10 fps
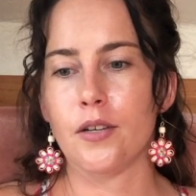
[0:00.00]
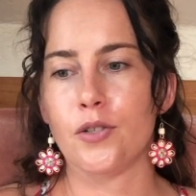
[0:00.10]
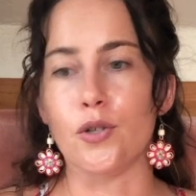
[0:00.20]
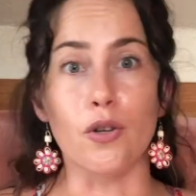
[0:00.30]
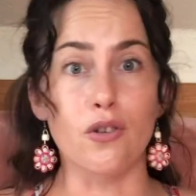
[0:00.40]

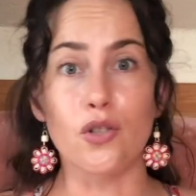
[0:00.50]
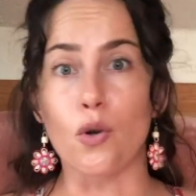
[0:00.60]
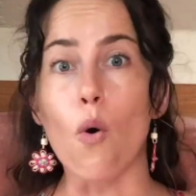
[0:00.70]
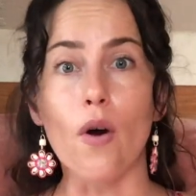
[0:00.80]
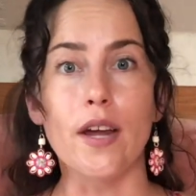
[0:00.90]
to your
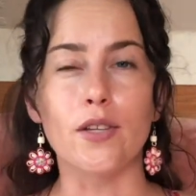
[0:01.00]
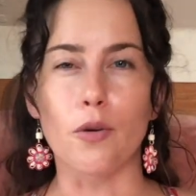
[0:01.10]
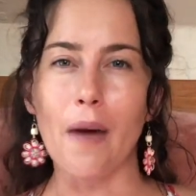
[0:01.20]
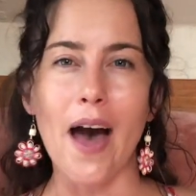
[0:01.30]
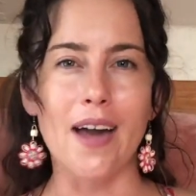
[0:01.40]
stories, your
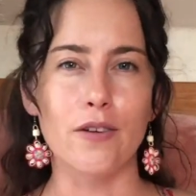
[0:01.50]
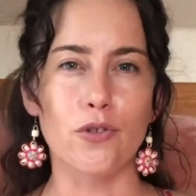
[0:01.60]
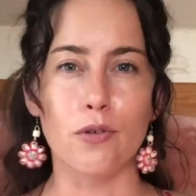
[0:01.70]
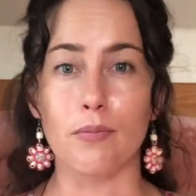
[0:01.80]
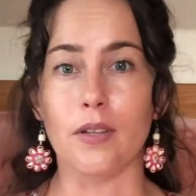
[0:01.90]
patterns,
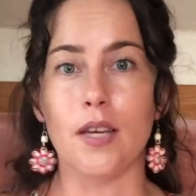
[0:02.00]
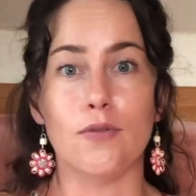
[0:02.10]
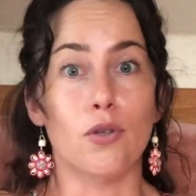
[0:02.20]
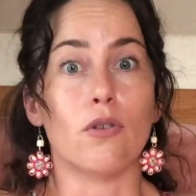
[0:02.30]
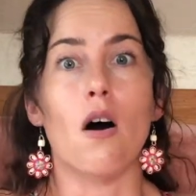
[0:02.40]
your
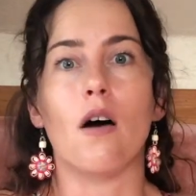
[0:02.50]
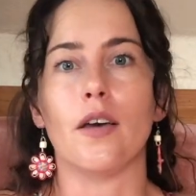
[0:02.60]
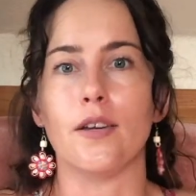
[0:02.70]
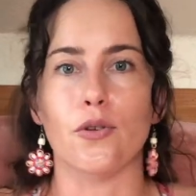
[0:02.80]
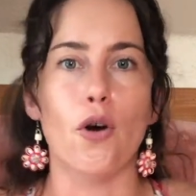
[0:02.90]
beliefs, your
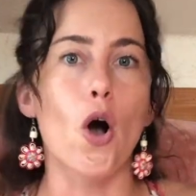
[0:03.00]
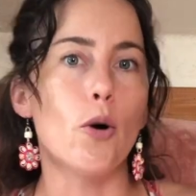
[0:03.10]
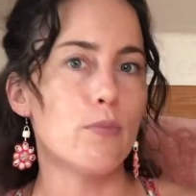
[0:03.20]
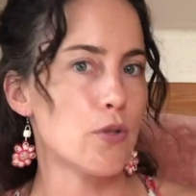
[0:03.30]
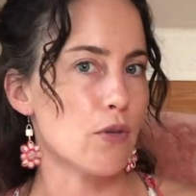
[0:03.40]
longings, your
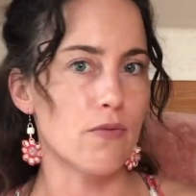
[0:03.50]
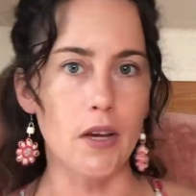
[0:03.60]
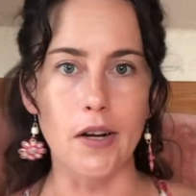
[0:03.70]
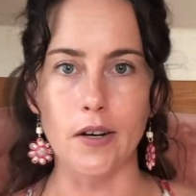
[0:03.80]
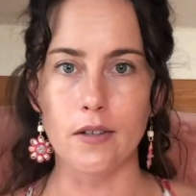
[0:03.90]
hopes, your
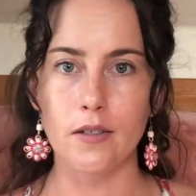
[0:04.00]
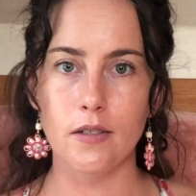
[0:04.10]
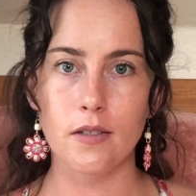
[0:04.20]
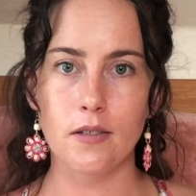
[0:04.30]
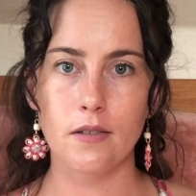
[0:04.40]

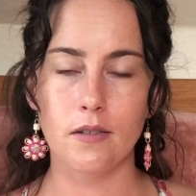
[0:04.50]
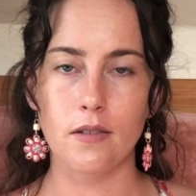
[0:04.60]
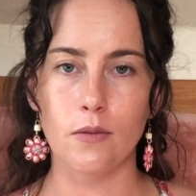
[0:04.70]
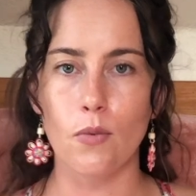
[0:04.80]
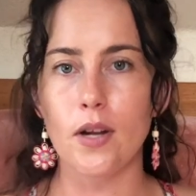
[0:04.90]
fears?
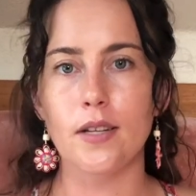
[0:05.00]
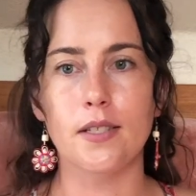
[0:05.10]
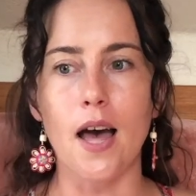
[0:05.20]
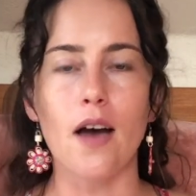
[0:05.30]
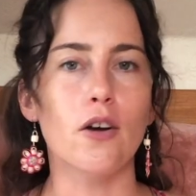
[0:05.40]
What is
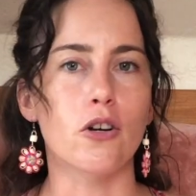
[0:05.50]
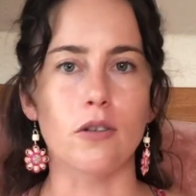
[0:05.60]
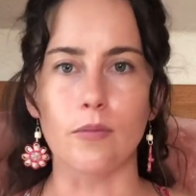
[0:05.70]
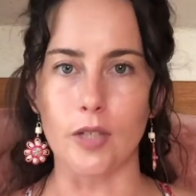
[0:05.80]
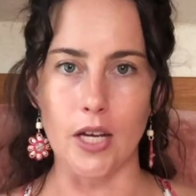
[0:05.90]
that
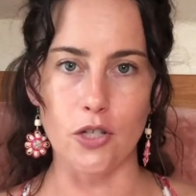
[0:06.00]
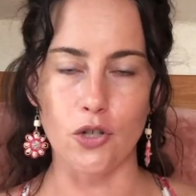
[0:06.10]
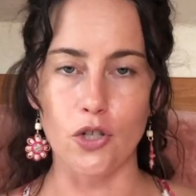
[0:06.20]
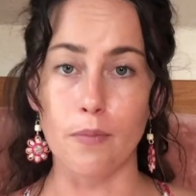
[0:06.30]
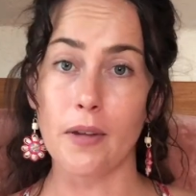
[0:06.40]
current
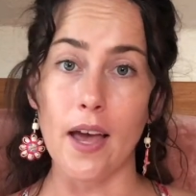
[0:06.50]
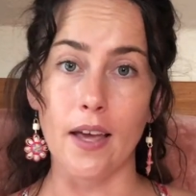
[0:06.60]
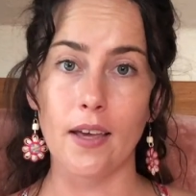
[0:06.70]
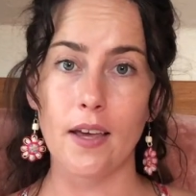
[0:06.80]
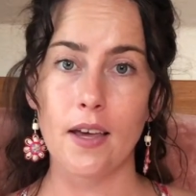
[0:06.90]
relationship
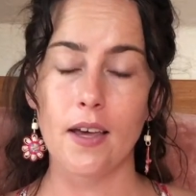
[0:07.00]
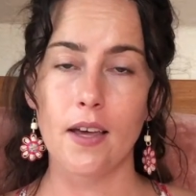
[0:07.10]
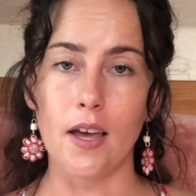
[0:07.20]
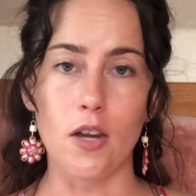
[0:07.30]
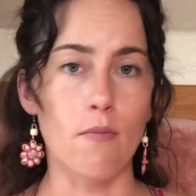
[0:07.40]
like?
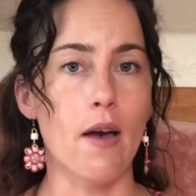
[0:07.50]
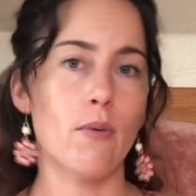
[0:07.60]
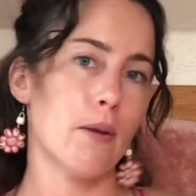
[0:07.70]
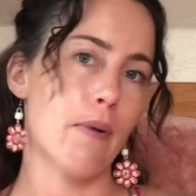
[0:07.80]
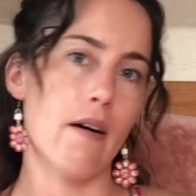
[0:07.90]
And you might
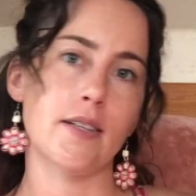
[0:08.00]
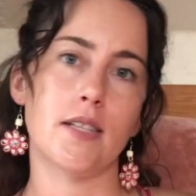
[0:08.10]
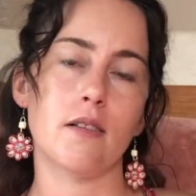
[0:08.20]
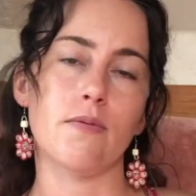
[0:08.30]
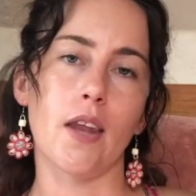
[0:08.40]
want to pause
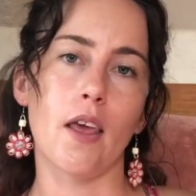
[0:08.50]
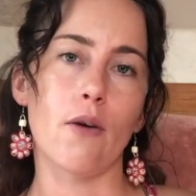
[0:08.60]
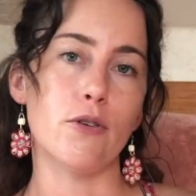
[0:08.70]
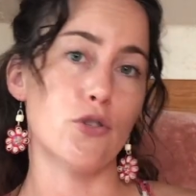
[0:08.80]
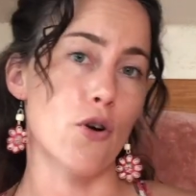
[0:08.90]
this video
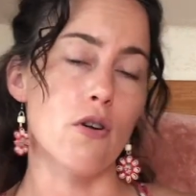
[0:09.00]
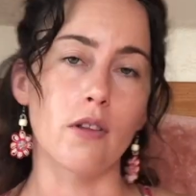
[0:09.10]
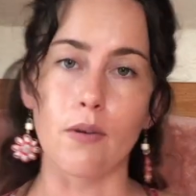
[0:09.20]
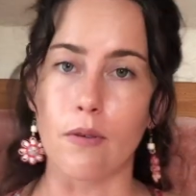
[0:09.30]
and journal and